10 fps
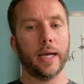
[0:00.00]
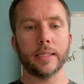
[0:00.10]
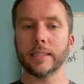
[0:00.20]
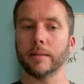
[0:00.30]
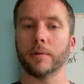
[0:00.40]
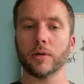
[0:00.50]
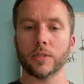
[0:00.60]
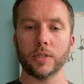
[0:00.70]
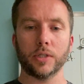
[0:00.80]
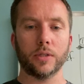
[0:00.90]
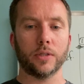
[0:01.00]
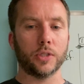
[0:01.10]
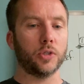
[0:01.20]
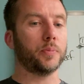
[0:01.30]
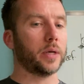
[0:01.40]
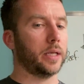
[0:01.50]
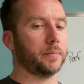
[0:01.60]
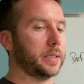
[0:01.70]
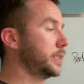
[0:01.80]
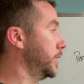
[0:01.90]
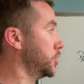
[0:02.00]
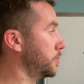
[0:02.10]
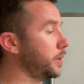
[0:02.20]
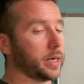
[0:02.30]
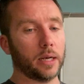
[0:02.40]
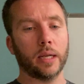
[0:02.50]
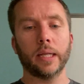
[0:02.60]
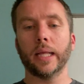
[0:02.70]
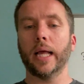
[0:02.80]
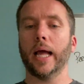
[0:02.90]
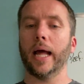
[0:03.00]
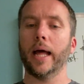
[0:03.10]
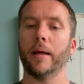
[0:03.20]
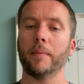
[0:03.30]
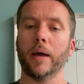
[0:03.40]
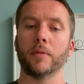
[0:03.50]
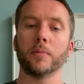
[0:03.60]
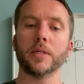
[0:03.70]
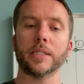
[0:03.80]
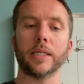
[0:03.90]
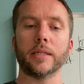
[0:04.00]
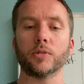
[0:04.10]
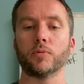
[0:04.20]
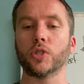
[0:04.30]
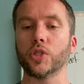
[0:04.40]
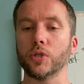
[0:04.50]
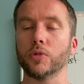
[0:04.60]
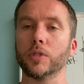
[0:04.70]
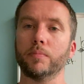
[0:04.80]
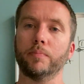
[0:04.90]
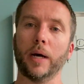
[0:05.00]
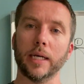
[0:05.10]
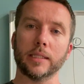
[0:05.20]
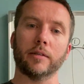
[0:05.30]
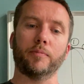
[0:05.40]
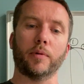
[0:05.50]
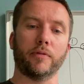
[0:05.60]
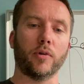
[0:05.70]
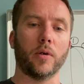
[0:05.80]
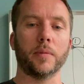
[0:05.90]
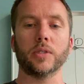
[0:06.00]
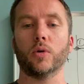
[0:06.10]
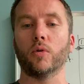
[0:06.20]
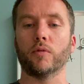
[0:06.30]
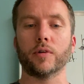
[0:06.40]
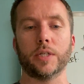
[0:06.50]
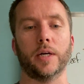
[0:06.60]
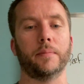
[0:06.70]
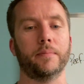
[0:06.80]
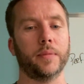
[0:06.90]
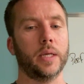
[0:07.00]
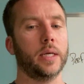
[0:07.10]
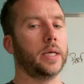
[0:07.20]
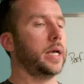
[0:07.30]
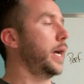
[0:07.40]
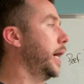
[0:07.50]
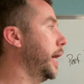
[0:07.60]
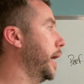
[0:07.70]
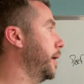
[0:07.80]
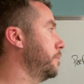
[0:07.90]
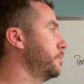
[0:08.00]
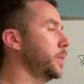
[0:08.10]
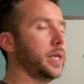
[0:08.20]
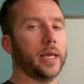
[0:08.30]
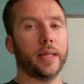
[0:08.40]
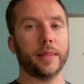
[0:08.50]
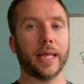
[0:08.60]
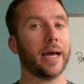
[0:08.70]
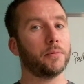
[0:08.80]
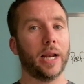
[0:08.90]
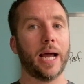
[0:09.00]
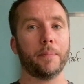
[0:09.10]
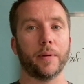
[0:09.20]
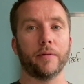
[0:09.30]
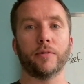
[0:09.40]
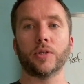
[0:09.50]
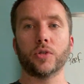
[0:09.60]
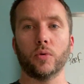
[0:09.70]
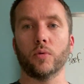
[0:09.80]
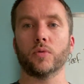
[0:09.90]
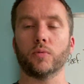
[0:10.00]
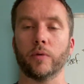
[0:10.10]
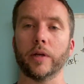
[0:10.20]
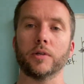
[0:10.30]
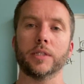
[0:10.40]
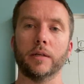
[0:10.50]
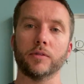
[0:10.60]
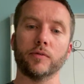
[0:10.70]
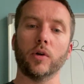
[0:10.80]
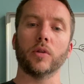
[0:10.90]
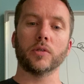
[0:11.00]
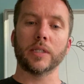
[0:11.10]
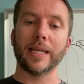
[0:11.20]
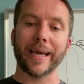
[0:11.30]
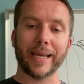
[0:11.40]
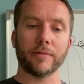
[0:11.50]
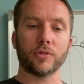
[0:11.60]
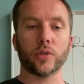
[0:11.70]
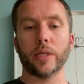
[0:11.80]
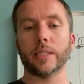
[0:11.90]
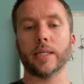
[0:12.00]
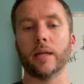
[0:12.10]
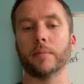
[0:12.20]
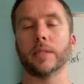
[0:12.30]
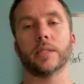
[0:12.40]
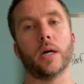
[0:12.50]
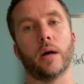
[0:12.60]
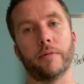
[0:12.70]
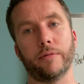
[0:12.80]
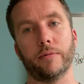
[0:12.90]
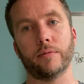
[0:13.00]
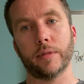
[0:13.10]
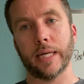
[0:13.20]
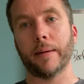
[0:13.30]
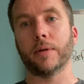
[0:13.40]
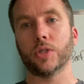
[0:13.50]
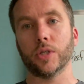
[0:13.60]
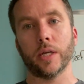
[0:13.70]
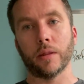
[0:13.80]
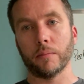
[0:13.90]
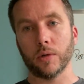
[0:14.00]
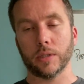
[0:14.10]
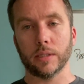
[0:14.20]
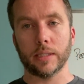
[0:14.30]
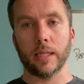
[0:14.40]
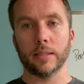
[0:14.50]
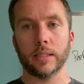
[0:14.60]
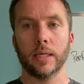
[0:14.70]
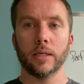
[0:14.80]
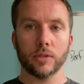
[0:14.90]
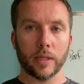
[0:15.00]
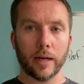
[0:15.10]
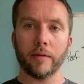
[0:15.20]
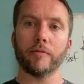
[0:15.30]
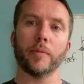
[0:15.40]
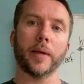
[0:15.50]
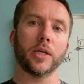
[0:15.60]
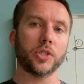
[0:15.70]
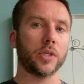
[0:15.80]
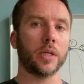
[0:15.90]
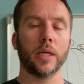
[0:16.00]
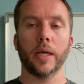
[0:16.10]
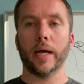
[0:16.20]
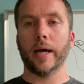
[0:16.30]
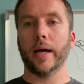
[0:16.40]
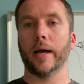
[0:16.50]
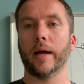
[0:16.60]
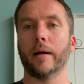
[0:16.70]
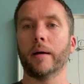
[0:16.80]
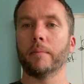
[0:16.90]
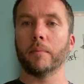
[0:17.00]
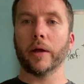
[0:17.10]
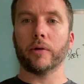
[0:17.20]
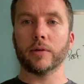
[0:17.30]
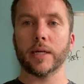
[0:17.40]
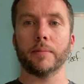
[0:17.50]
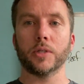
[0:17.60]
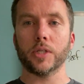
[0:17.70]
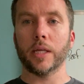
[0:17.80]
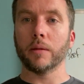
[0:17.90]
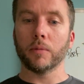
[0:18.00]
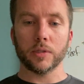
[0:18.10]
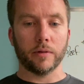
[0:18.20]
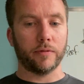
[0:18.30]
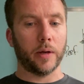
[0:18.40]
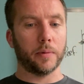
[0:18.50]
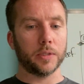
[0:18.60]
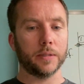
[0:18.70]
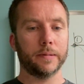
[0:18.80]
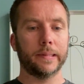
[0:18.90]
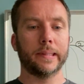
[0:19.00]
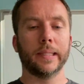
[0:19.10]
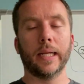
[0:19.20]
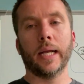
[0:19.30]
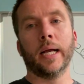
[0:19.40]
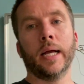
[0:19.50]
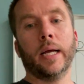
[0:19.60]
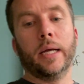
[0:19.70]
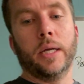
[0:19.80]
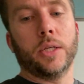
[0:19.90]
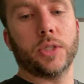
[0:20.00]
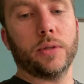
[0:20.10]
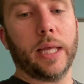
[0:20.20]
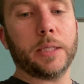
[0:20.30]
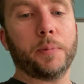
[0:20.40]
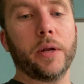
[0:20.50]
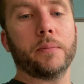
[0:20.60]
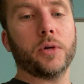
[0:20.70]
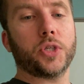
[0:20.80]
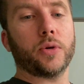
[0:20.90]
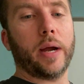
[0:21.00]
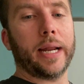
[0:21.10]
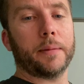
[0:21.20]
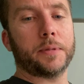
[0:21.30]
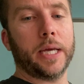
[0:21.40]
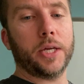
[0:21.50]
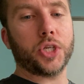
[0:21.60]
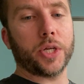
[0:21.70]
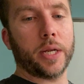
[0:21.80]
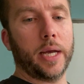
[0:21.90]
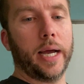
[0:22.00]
similar to the supercompensation model, and then we see this reduced positive performance over time. That will happen if we don't rid ourselves of all those negative trace elements of damage in the muscle cells, so that inflammation and micro damage in the muscle fibers. So that's pretty much your adaptation.